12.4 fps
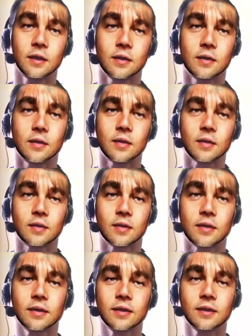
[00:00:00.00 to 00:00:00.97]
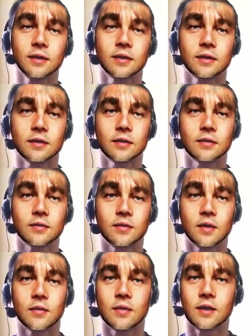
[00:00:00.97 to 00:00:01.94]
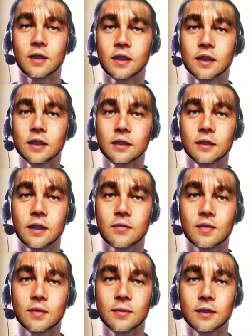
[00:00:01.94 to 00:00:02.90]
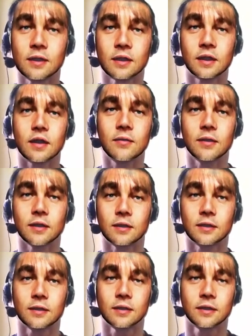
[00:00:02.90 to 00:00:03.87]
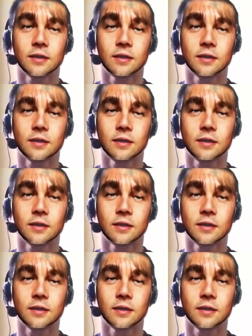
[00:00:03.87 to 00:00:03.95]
or non-blending, that will be dominant